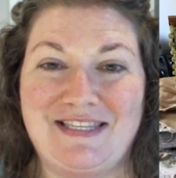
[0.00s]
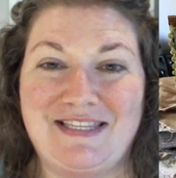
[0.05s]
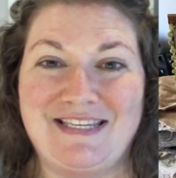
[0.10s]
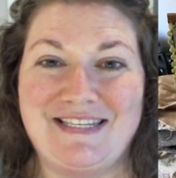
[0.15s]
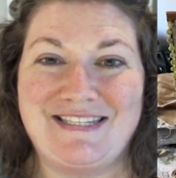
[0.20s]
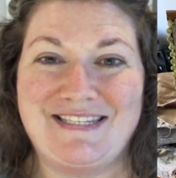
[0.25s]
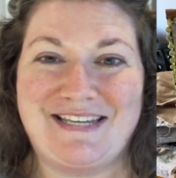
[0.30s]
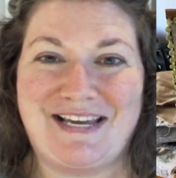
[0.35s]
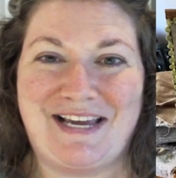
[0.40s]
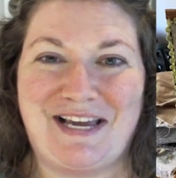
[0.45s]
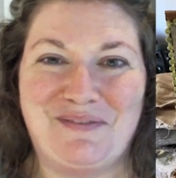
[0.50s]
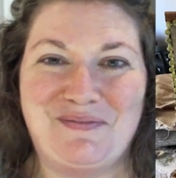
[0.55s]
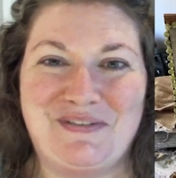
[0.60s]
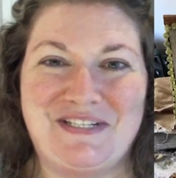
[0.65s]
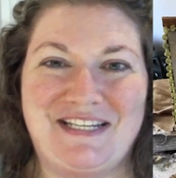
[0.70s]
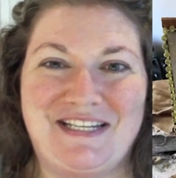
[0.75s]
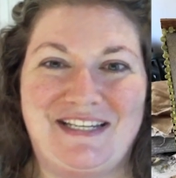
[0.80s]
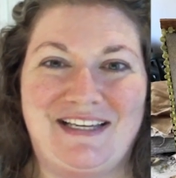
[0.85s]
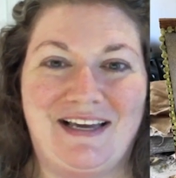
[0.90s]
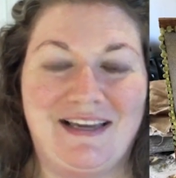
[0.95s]
This time
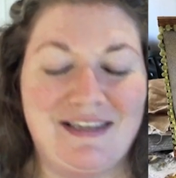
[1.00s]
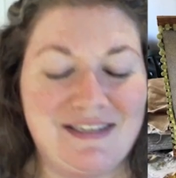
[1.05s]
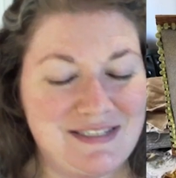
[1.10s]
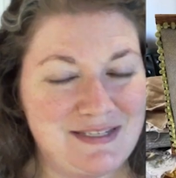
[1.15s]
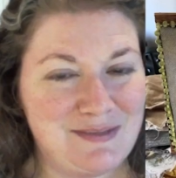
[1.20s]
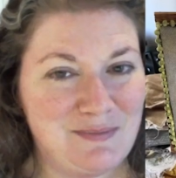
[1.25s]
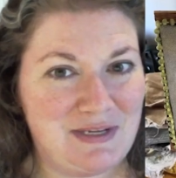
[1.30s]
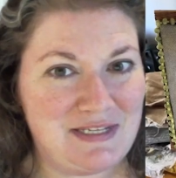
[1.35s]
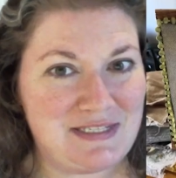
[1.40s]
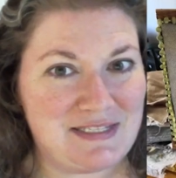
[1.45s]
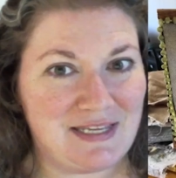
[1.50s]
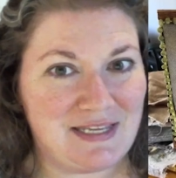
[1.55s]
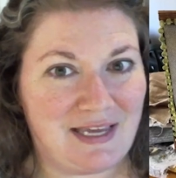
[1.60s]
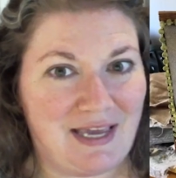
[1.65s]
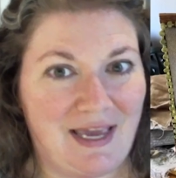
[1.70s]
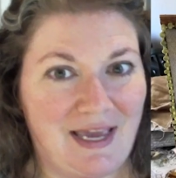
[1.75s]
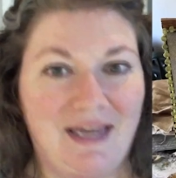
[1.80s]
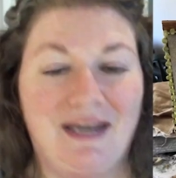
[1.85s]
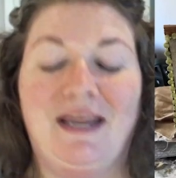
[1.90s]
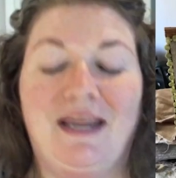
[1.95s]
she customized the
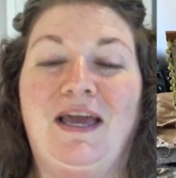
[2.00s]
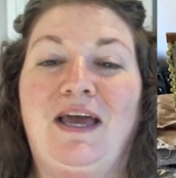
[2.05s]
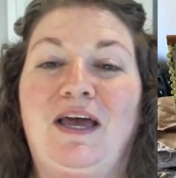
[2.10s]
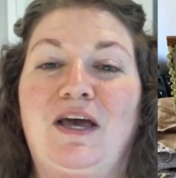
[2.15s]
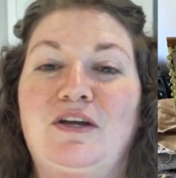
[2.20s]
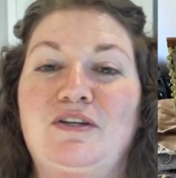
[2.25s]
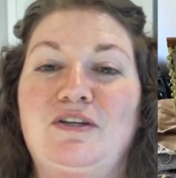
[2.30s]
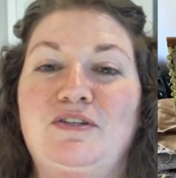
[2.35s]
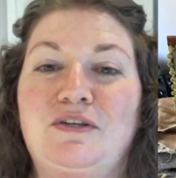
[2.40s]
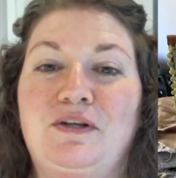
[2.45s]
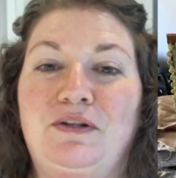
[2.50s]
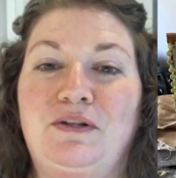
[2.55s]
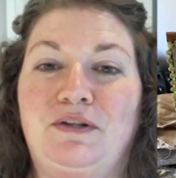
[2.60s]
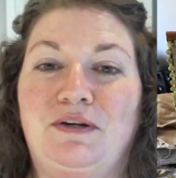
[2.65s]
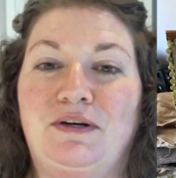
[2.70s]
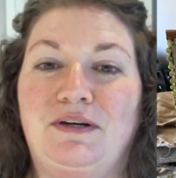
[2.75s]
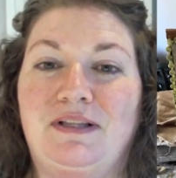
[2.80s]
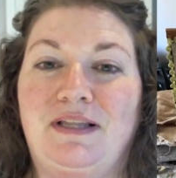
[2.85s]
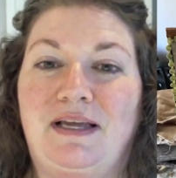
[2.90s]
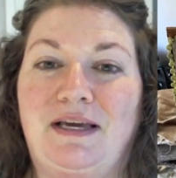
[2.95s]
cat to
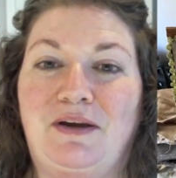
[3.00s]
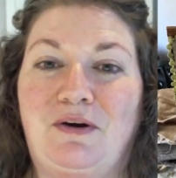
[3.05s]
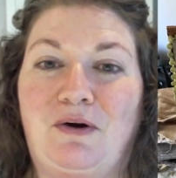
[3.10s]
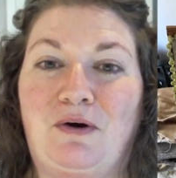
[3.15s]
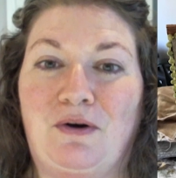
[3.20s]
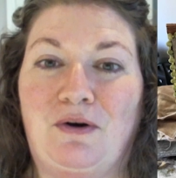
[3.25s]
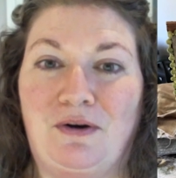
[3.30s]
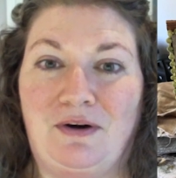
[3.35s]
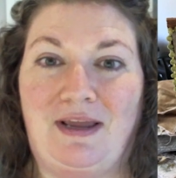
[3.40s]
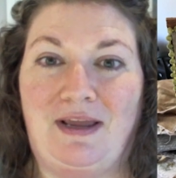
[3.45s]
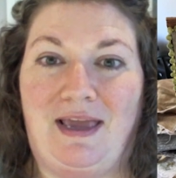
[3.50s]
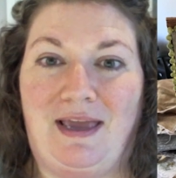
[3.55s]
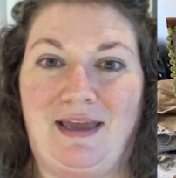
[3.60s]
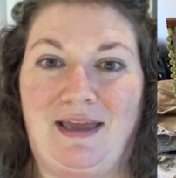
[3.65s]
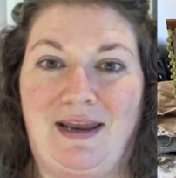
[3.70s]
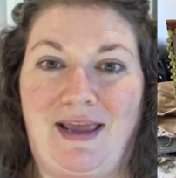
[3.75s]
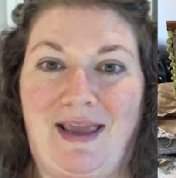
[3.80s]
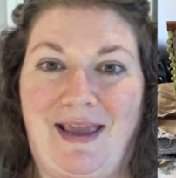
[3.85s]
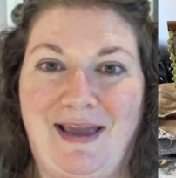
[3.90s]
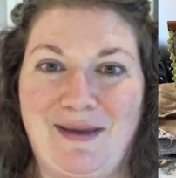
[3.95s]
look like her cat,
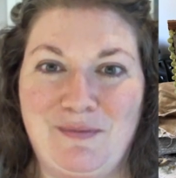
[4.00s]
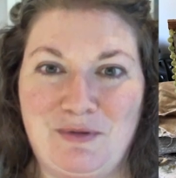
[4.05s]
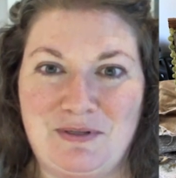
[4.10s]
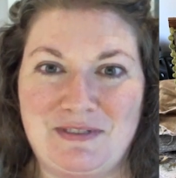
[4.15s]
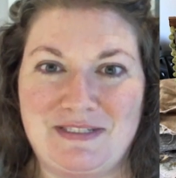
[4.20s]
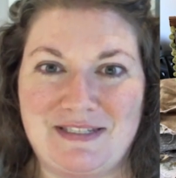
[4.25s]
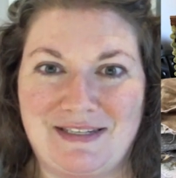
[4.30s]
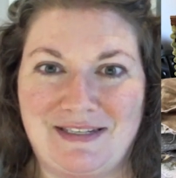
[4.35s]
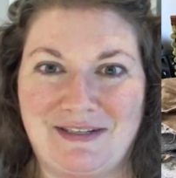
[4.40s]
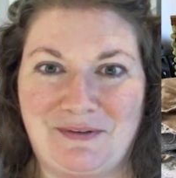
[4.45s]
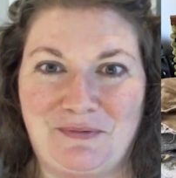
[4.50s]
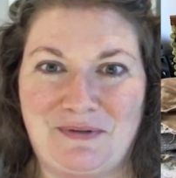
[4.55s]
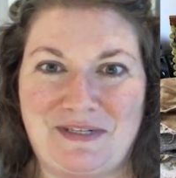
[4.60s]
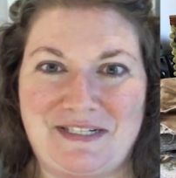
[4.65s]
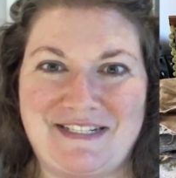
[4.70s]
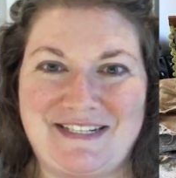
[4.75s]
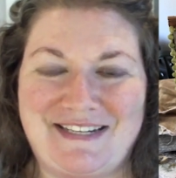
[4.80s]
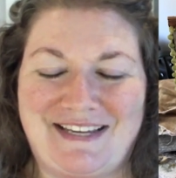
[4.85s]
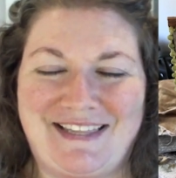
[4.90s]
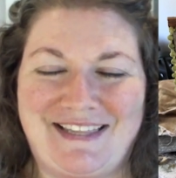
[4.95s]
Hamilton,
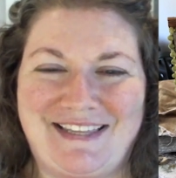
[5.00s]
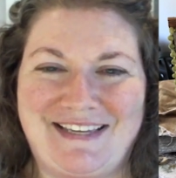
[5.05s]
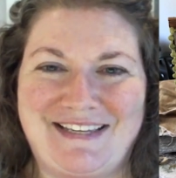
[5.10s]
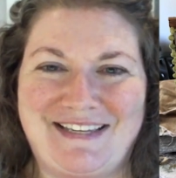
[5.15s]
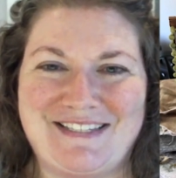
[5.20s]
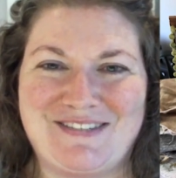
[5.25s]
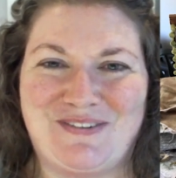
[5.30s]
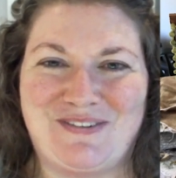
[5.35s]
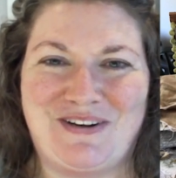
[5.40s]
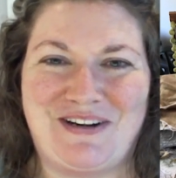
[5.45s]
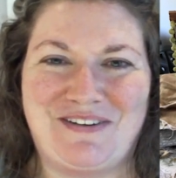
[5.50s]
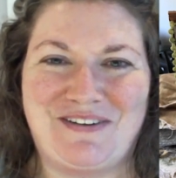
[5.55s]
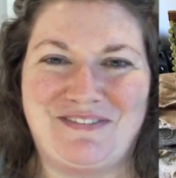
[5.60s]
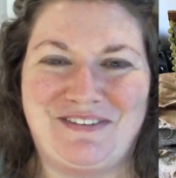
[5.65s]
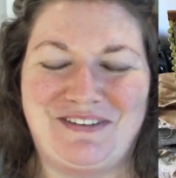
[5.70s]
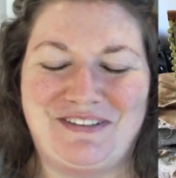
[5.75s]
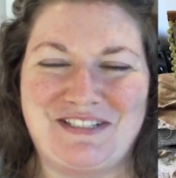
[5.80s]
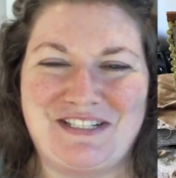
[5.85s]
which I think is wonderful.